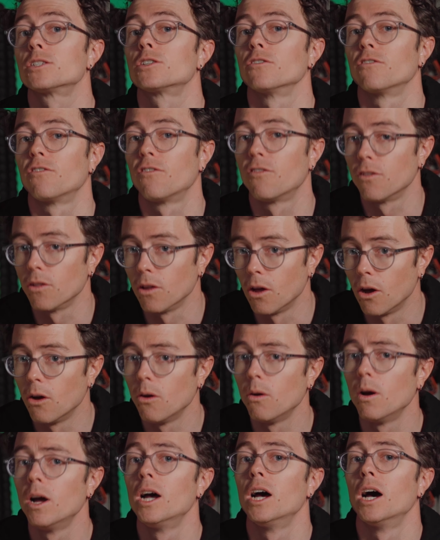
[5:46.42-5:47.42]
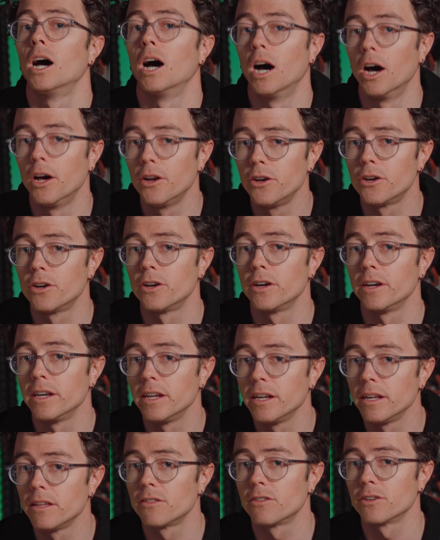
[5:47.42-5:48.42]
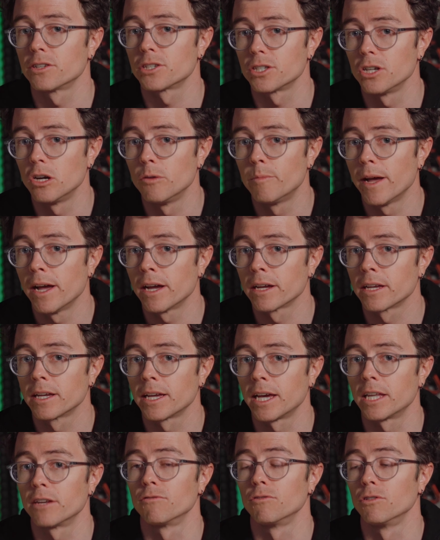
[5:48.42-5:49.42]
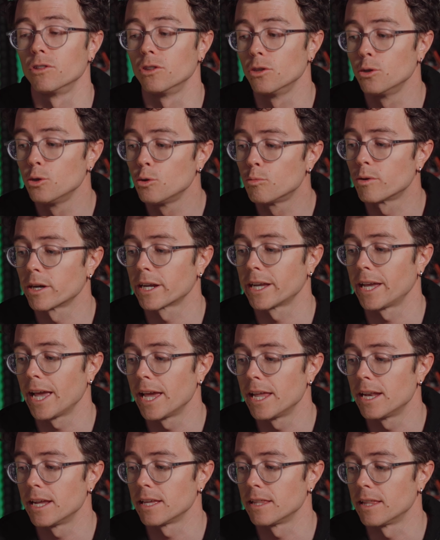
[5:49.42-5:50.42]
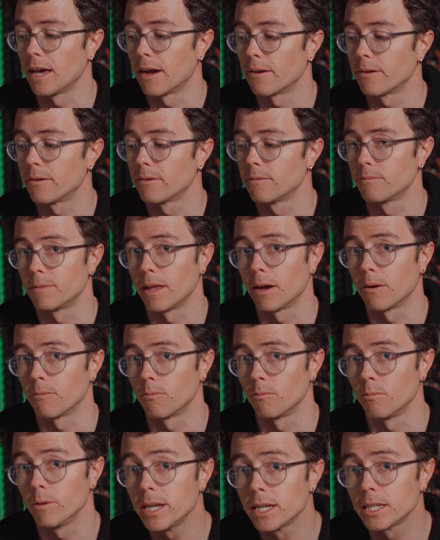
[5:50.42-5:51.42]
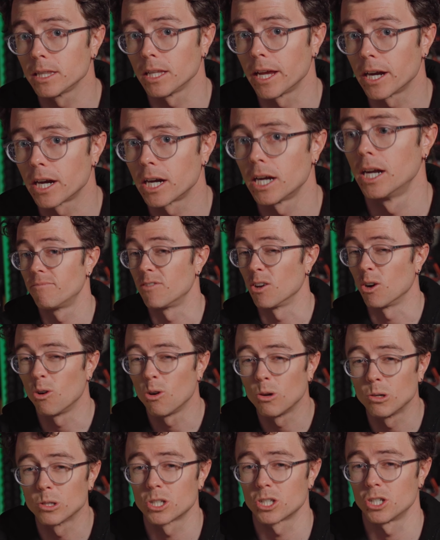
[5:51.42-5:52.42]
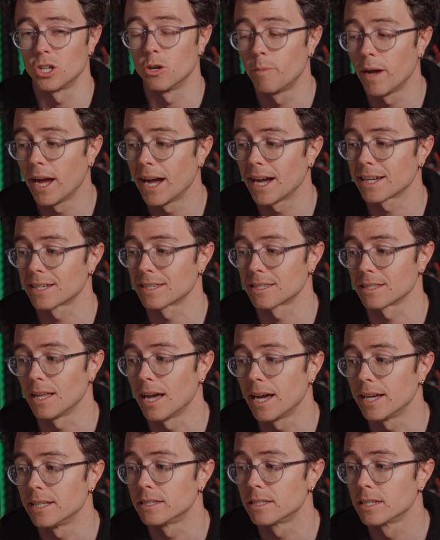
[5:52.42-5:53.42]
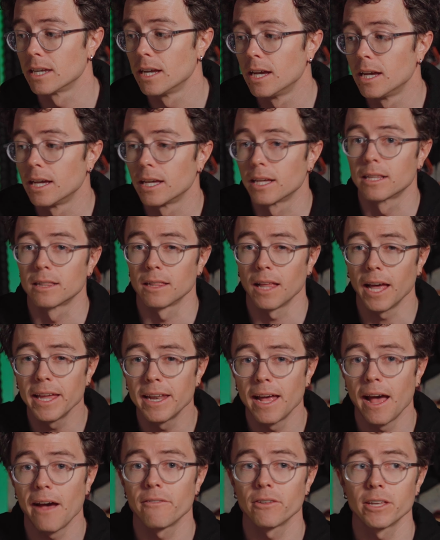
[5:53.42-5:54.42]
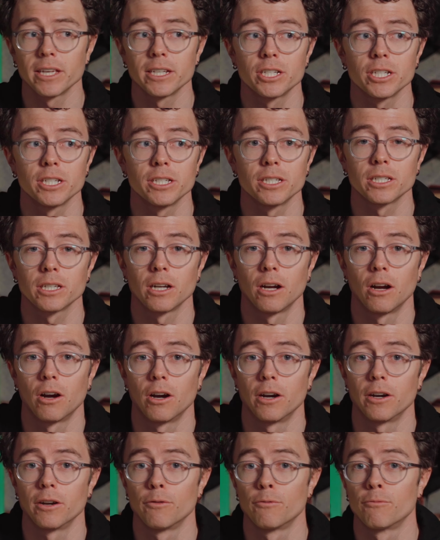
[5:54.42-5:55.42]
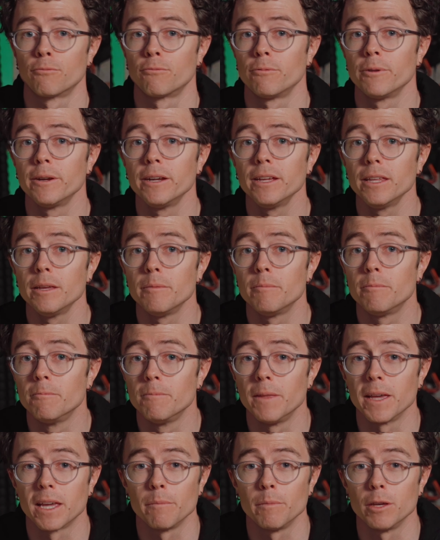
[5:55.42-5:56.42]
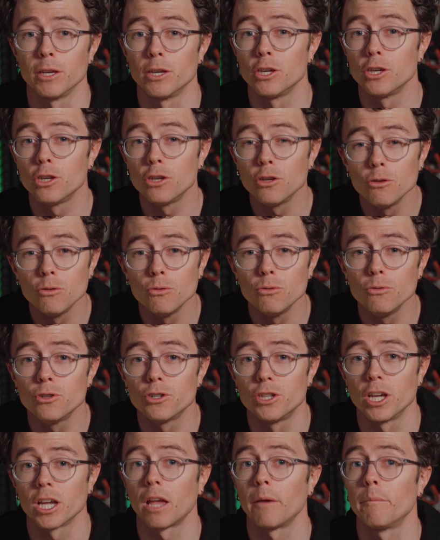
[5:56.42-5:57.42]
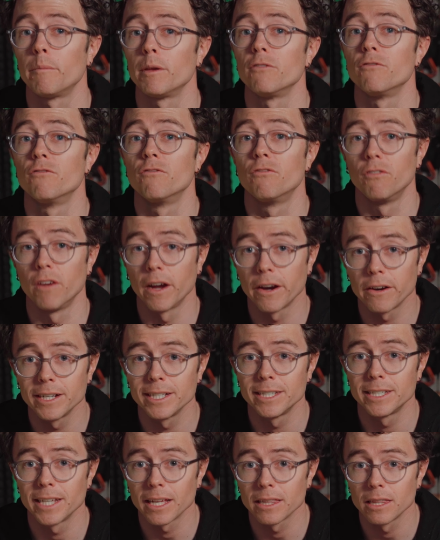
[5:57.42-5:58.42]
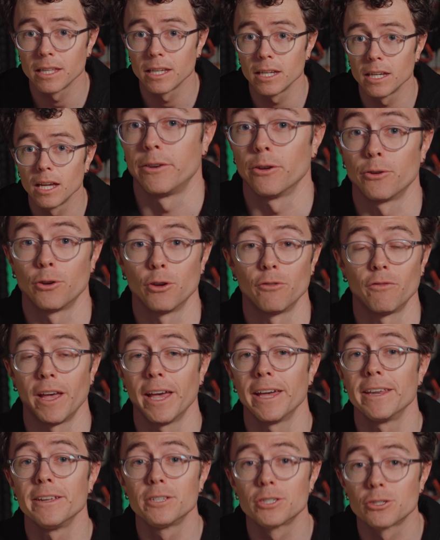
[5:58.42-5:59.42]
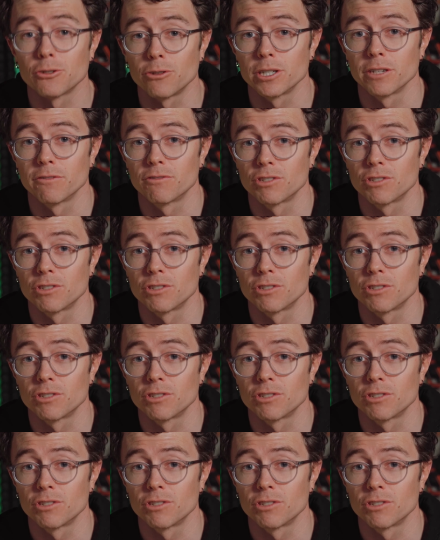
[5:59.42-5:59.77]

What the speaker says: to flow underneath the snowpack, kind of lubricating that weak layer. The whole snowpack slides. Glide avalanches are really, they can be huge, they can be very deadly. Don't know of any stories of